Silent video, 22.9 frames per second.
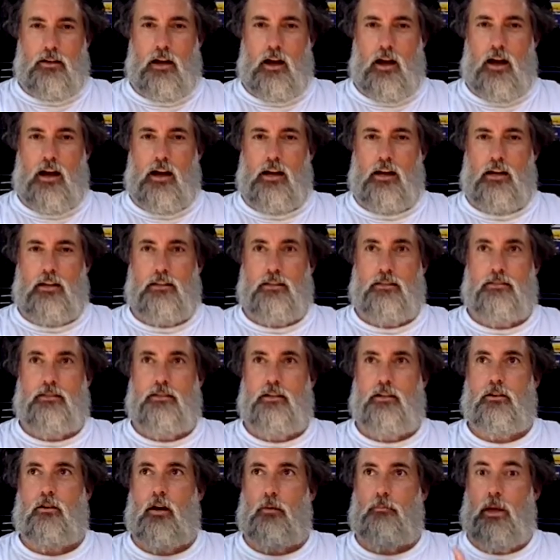Let's see
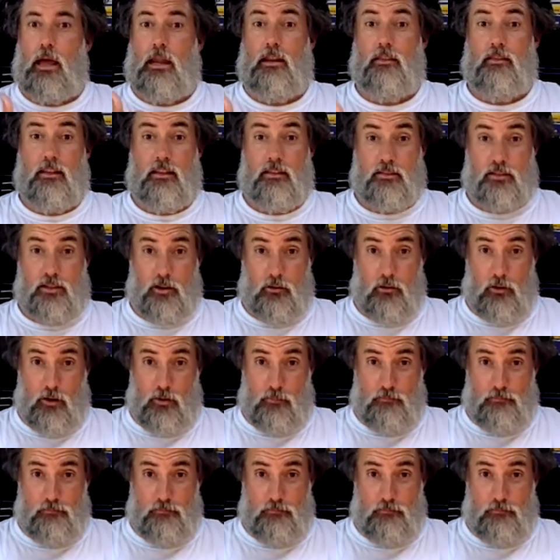here. I painted the interior.